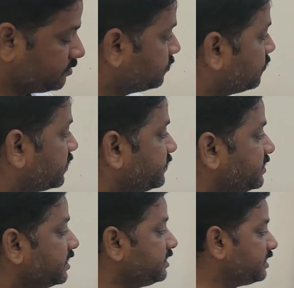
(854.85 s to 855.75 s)
So whatever
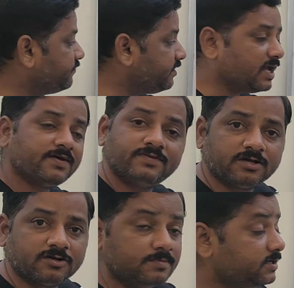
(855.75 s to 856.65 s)
the content we have
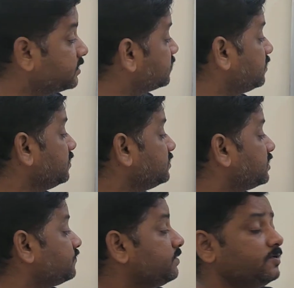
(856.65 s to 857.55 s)
in accumulator,
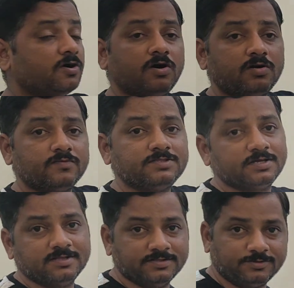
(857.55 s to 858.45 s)
that will be OR
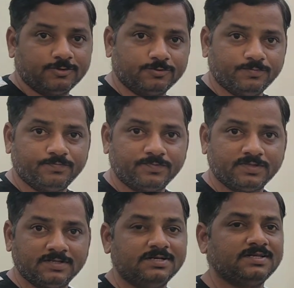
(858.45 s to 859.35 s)
with 0 to.
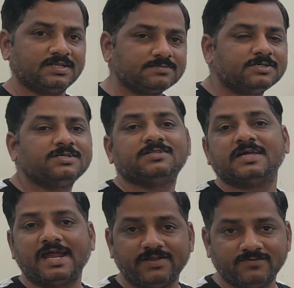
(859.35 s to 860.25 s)
Nothing but it
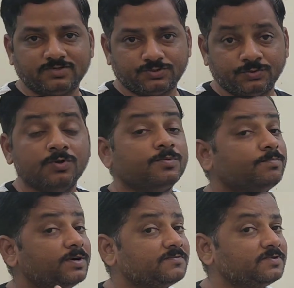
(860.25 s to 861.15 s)
is adding with 2,
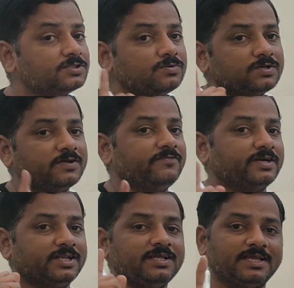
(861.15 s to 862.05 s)
but without
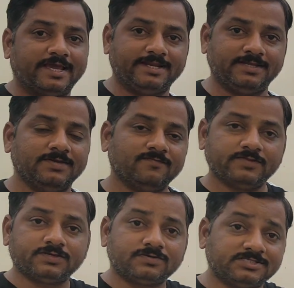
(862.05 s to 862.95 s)
affecting carry,
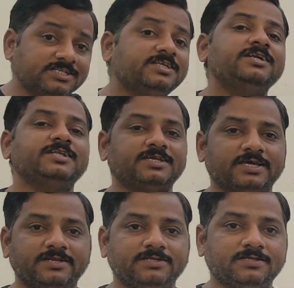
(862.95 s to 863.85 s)
without generating
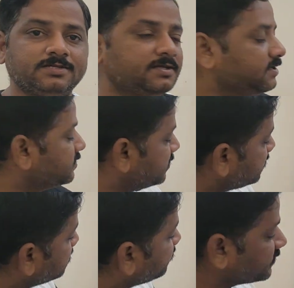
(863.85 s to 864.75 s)
carry.
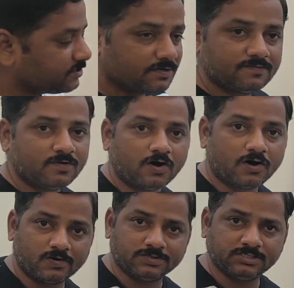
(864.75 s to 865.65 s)
That is the function of
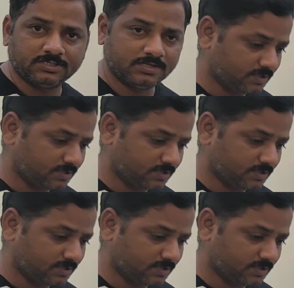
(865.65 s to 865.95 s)
OR logic.